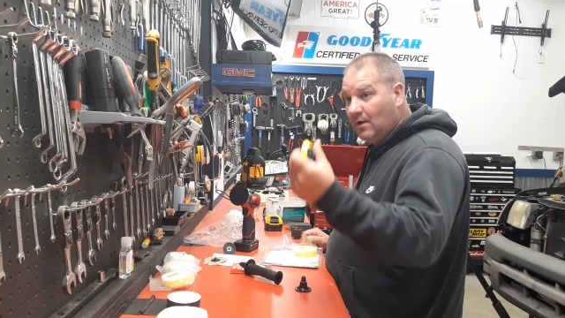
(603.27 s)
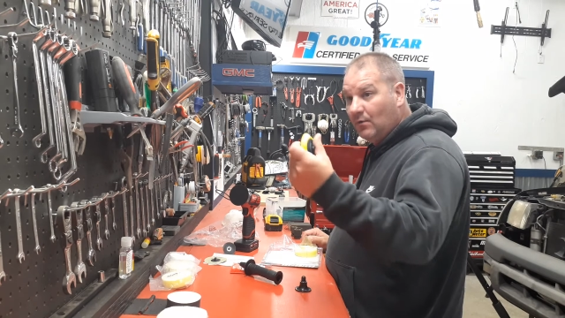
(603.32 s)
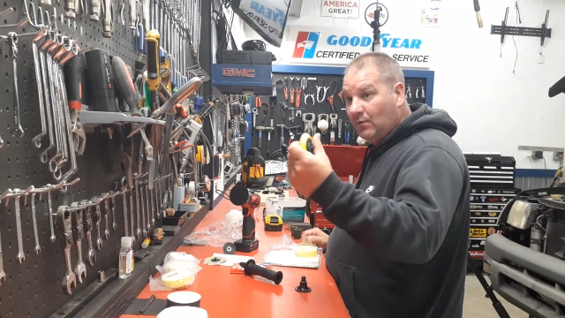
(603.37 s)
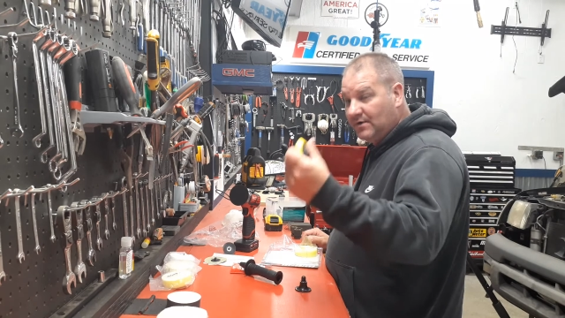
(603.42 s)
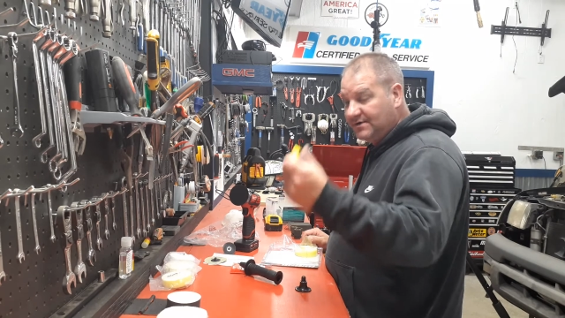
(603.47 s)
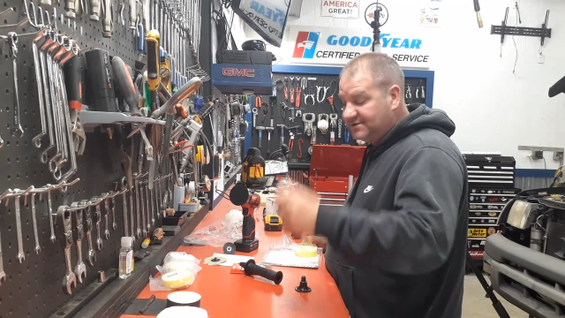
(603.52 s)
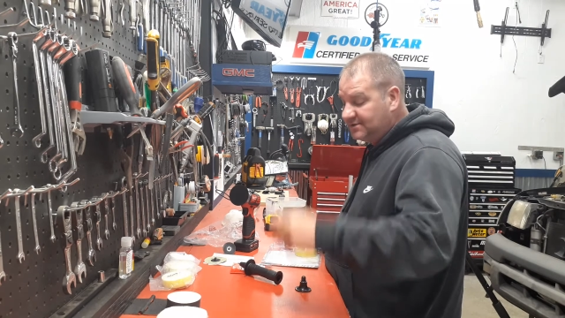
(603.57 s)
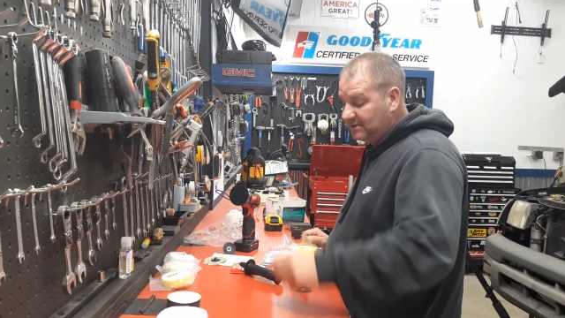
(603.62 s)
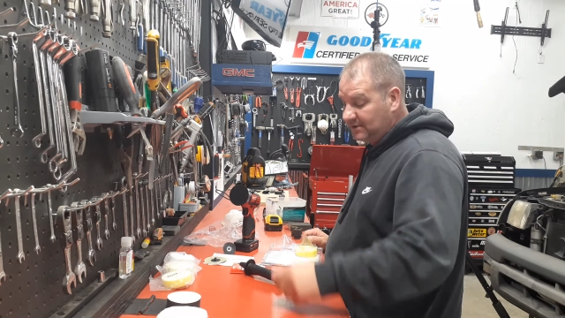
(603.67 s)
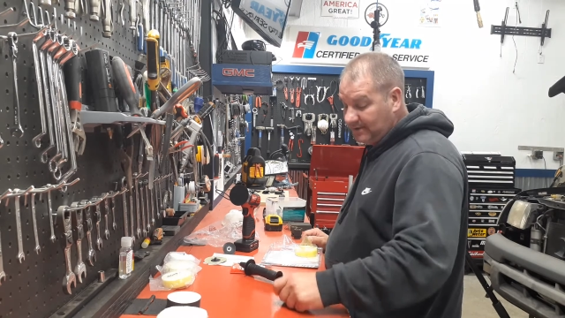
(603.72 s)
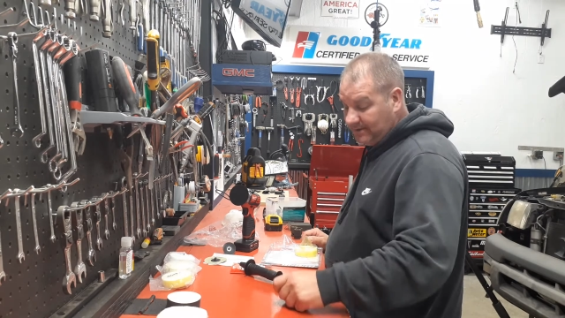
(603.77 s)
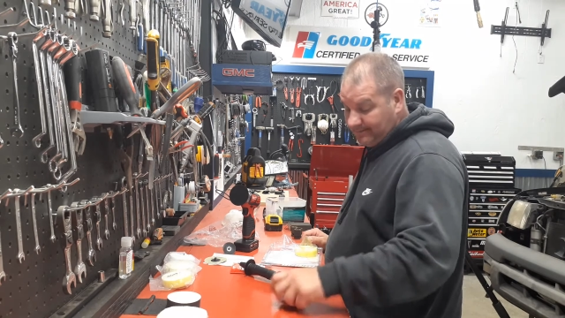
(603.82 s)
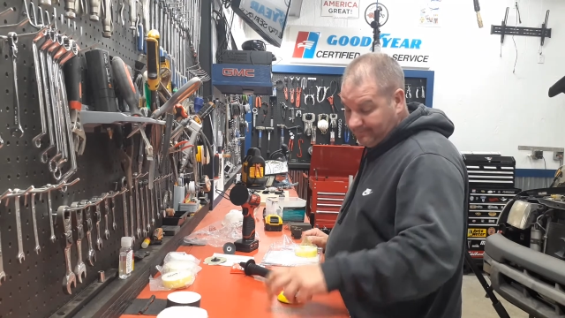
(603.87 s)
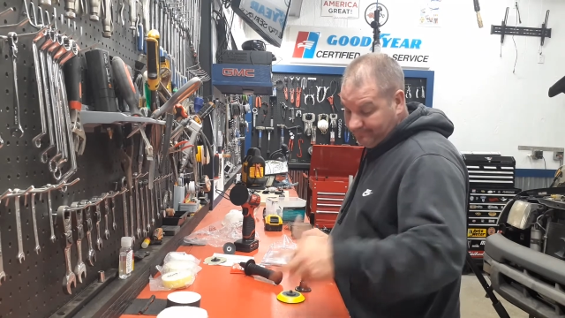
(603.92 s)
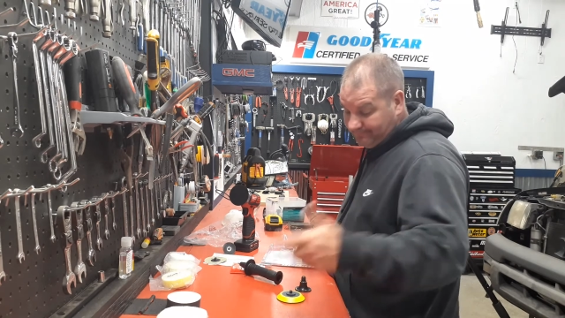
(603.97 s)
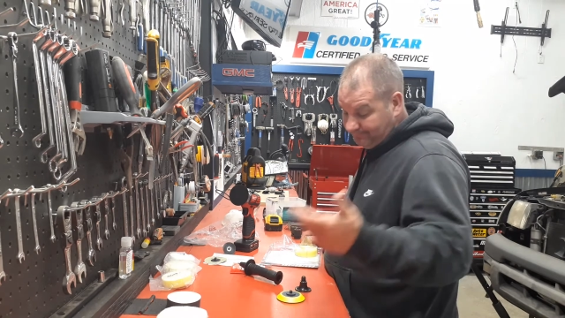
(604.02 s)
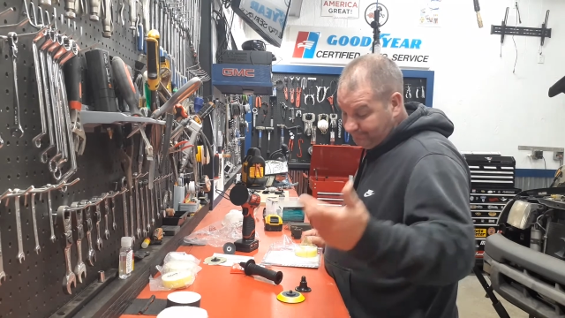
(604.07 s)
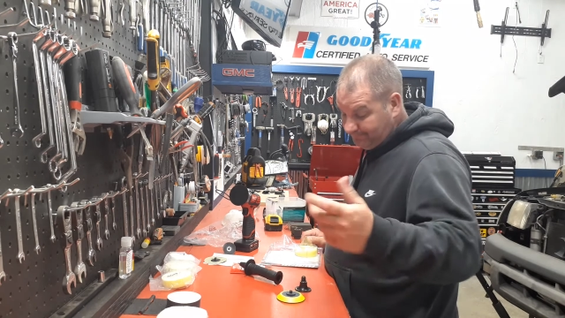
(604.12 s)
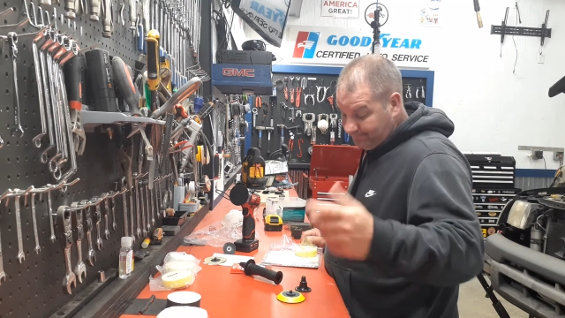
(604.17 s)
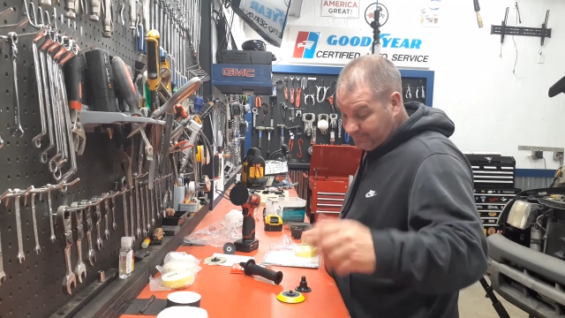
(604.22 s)
which
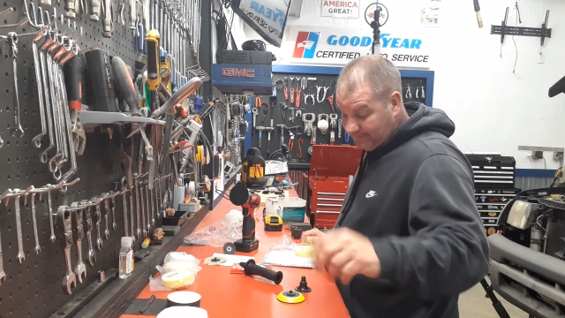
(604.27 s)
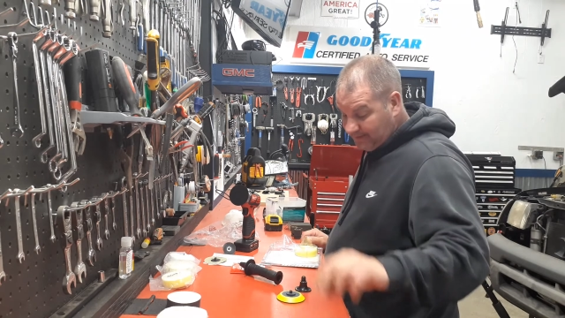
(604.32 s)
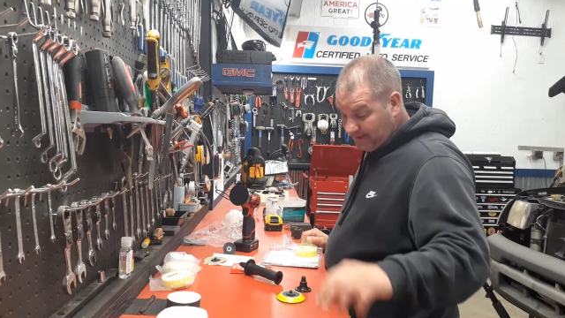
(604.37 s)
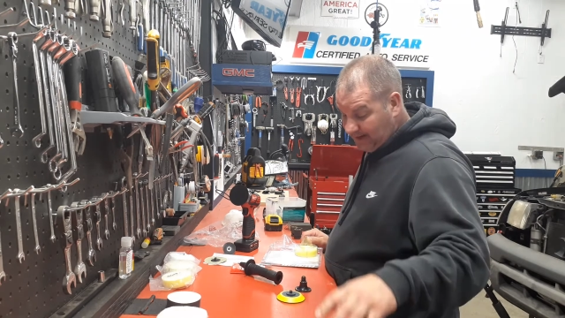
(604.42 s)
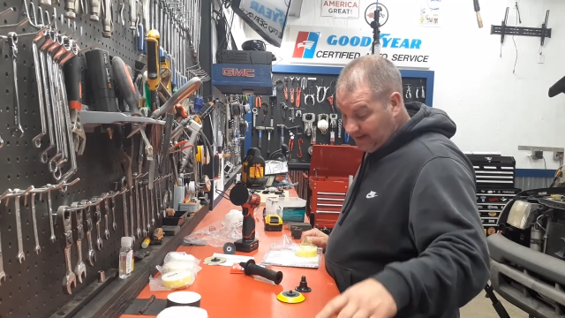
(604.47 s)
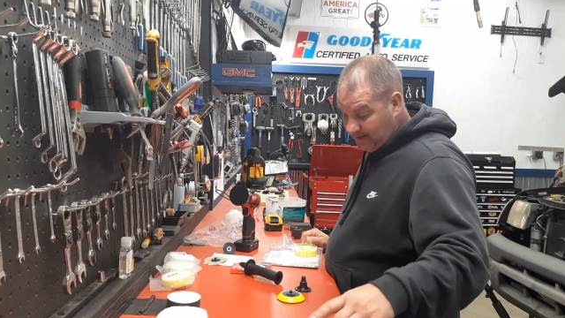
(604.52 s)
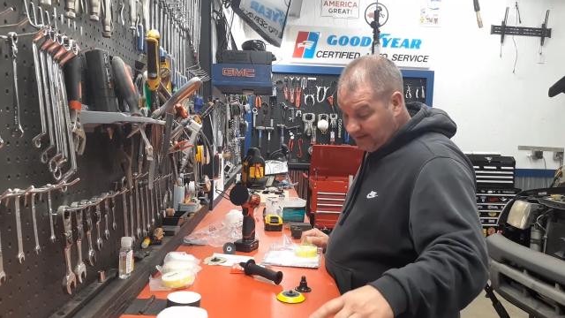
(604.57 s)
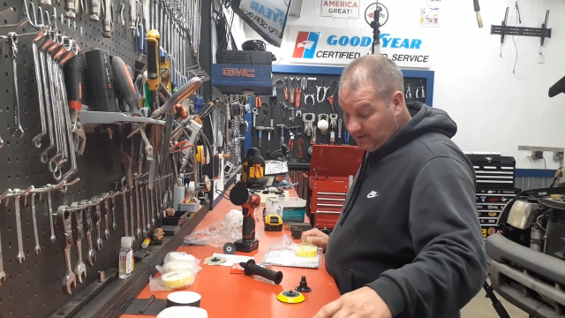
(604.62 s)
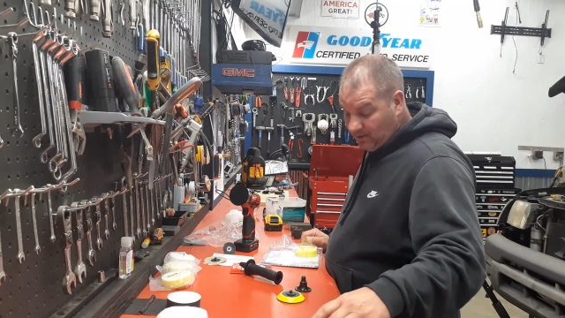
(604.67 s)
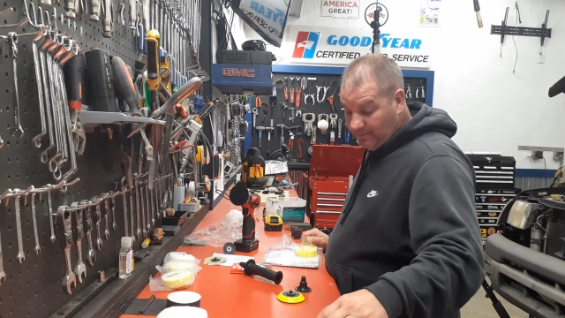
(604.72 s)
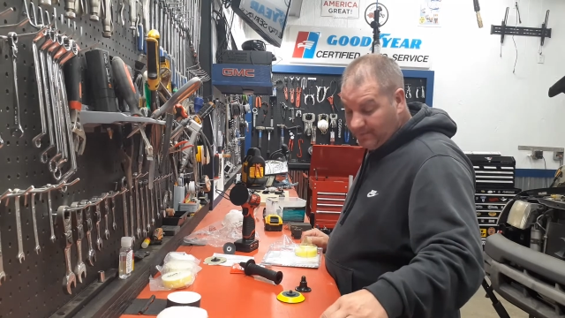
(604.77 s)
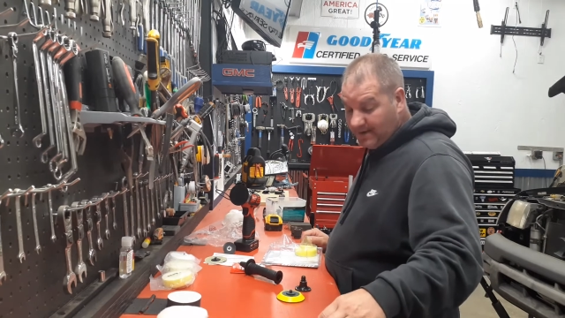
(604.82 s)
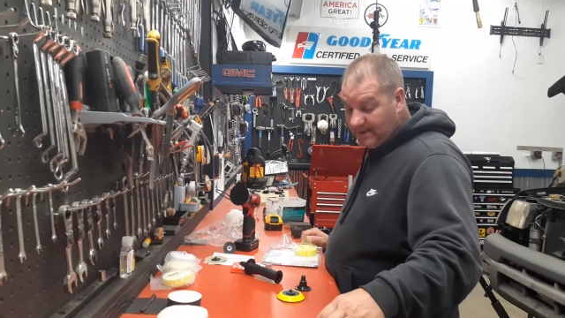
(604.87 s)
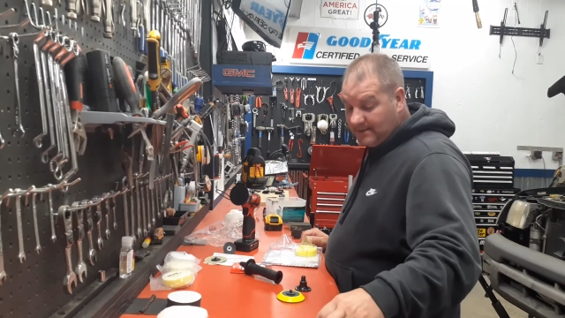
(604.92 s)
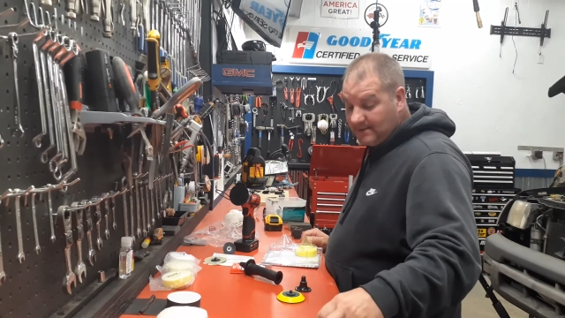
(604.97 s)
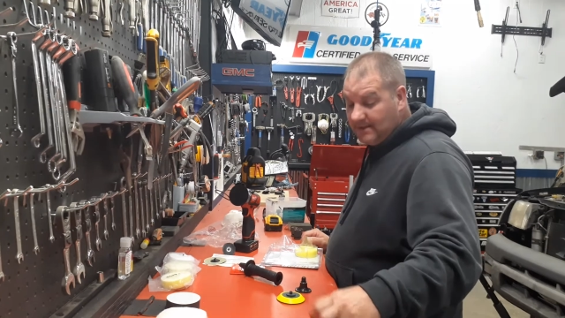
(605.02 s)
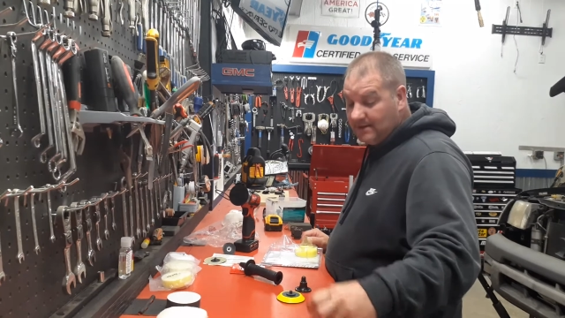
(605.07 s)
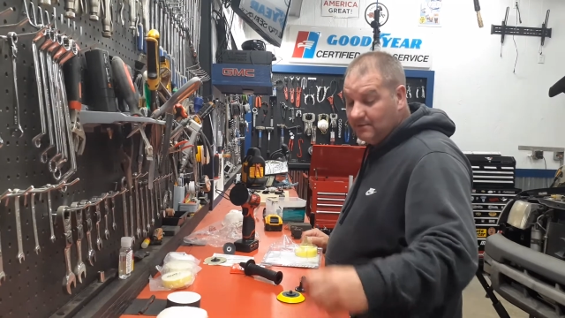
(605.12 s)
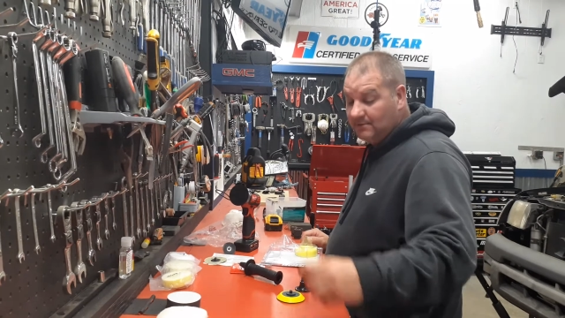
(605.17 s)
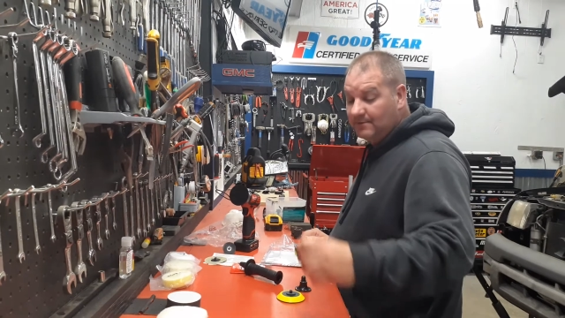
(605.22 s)
ain't no big
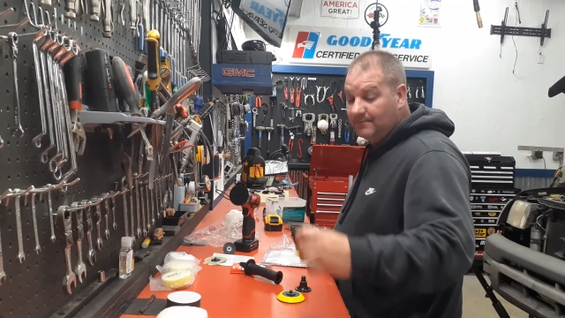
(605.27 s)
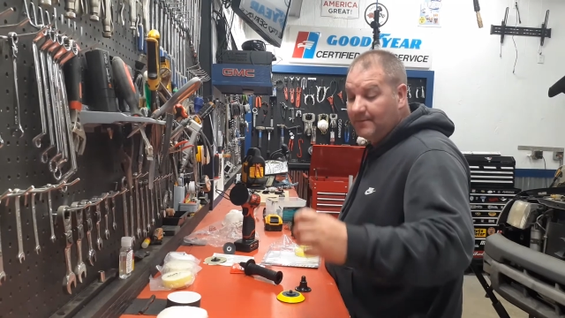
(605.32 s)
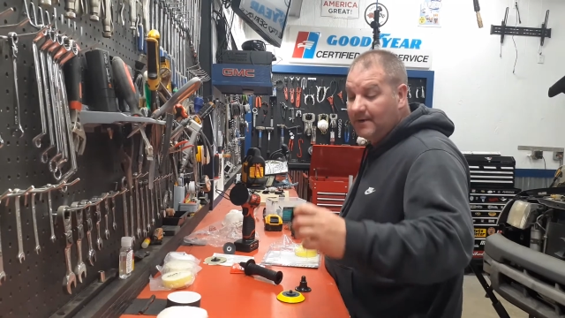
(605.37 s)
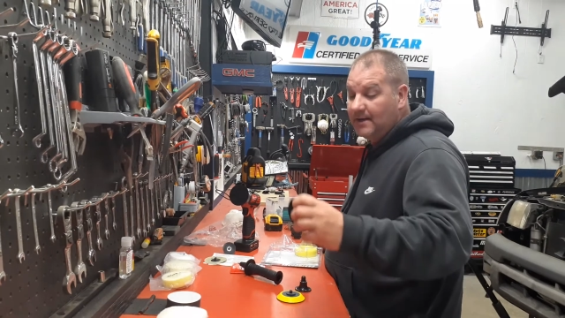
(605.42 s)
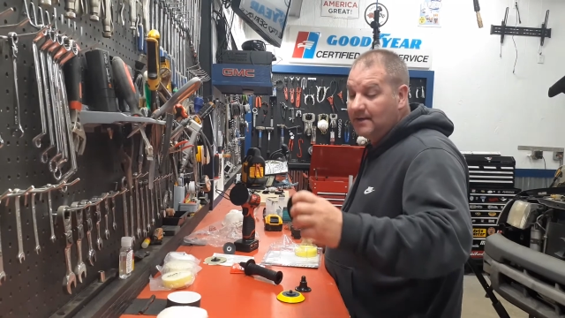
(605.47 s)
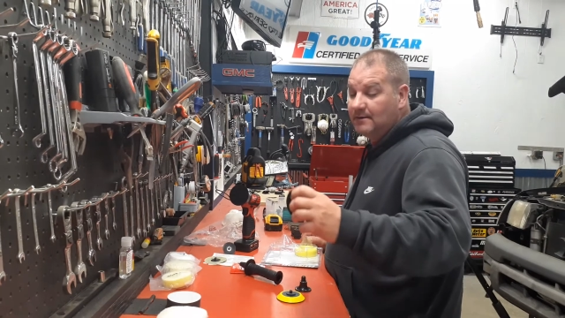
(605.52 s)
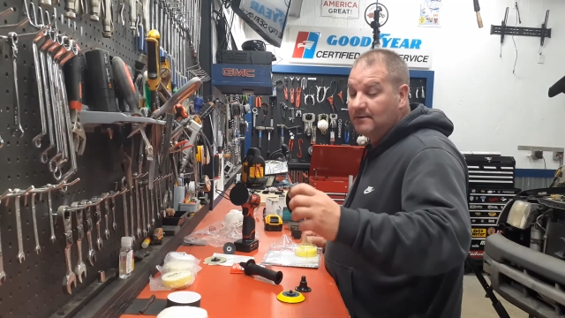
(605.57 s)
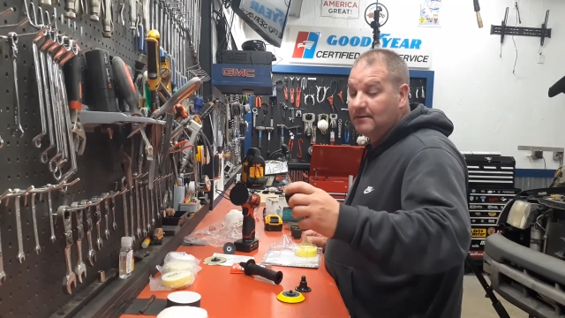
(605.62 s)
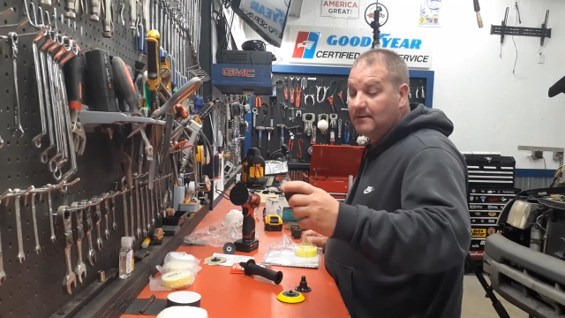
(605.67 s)
deal to me